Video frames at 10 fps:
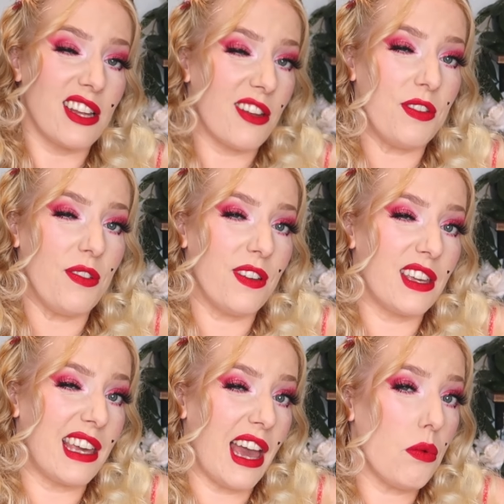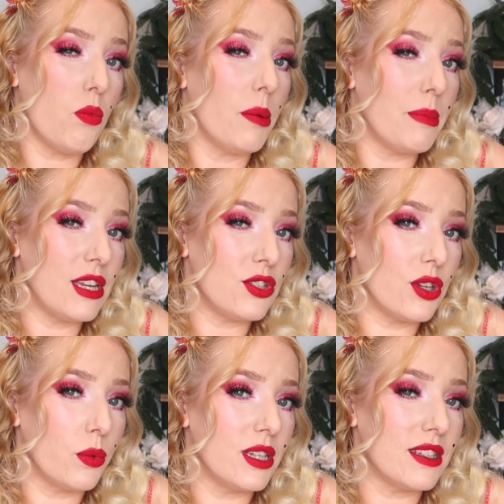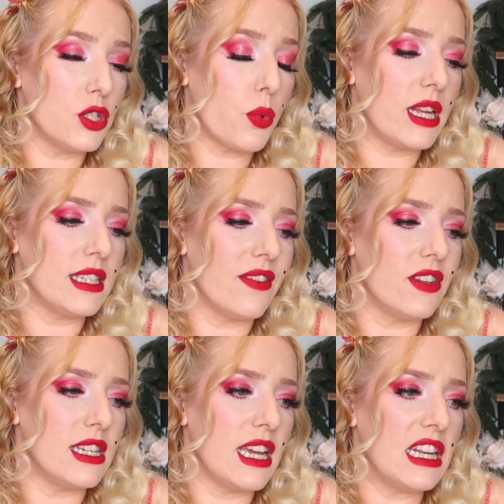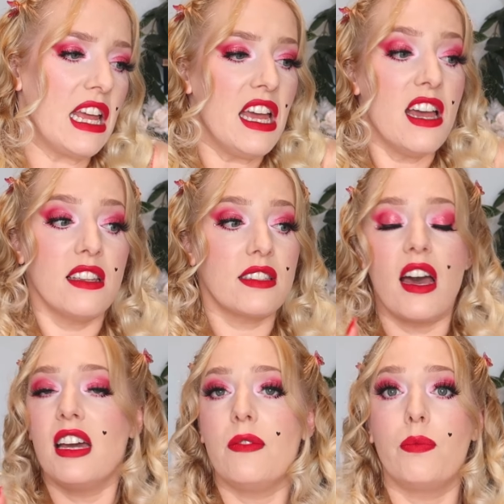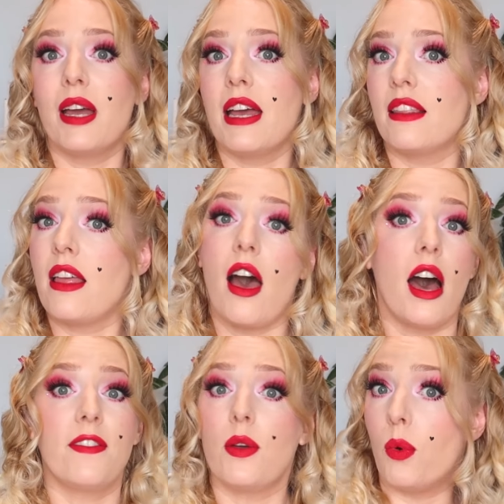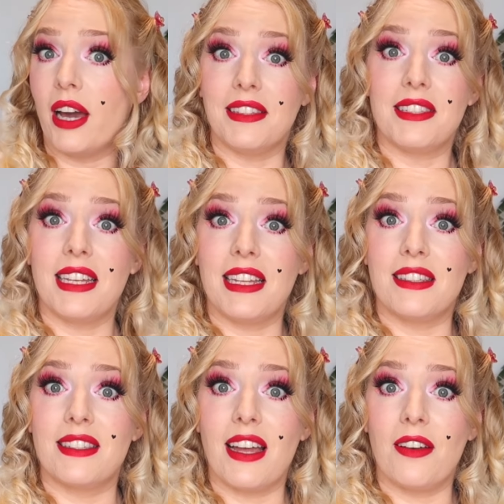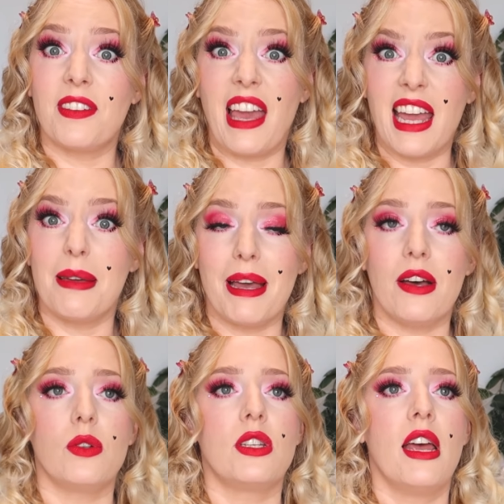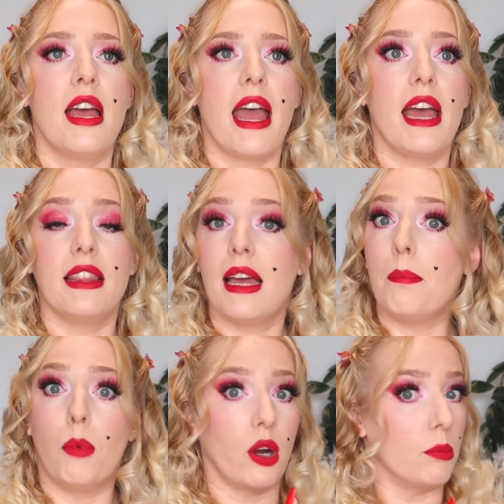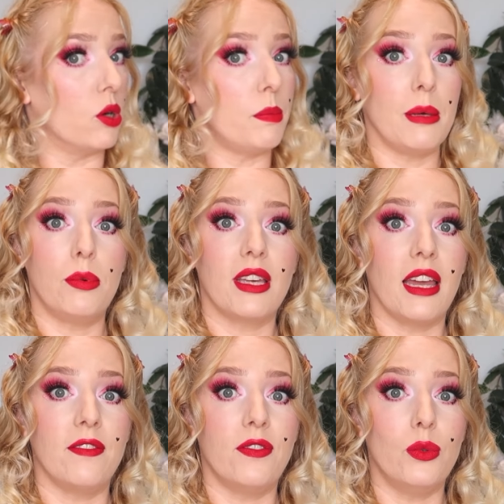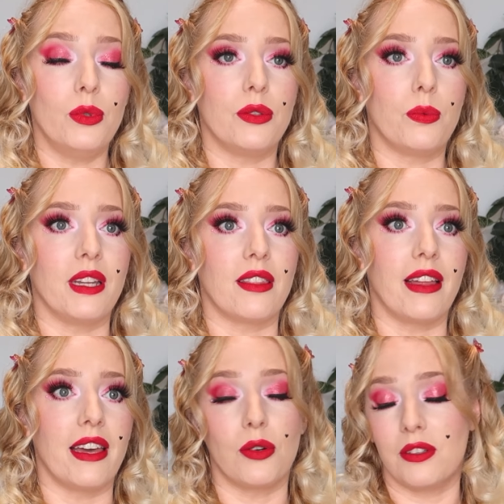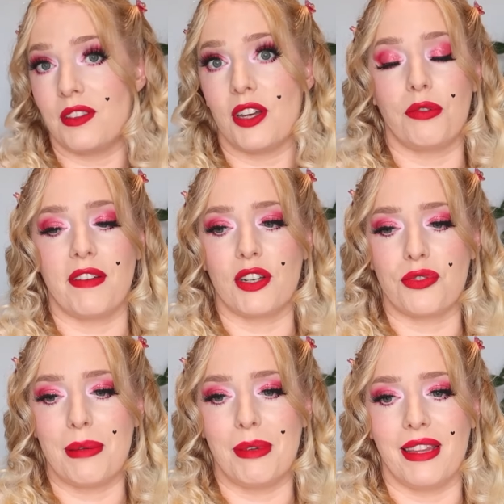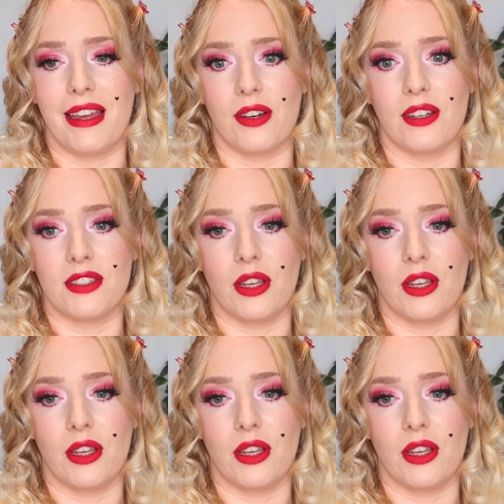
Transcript: Now, if you forget what Me Too was in 2017, it's kind of where the Harvey Weinstein stuff came out, and then more and more people came forward with like all of the horrific treatment they got.